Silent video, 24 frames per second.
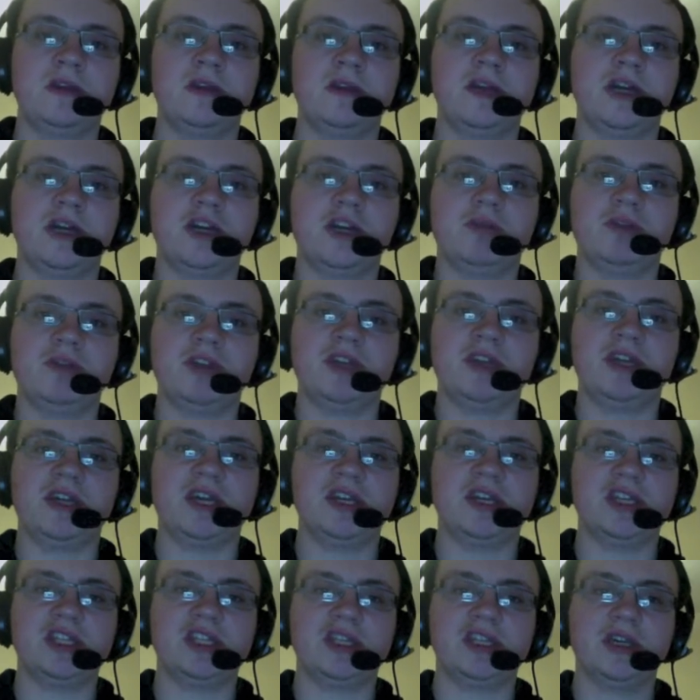That could be the
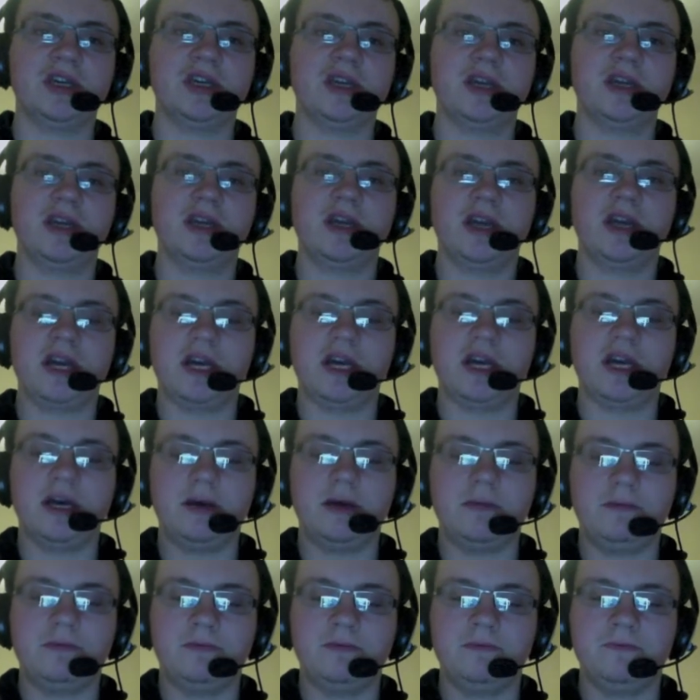case.
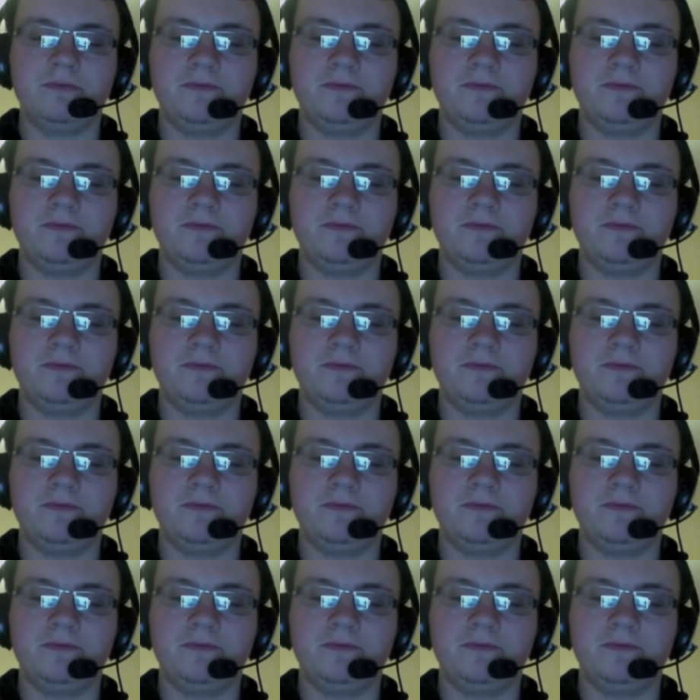I'll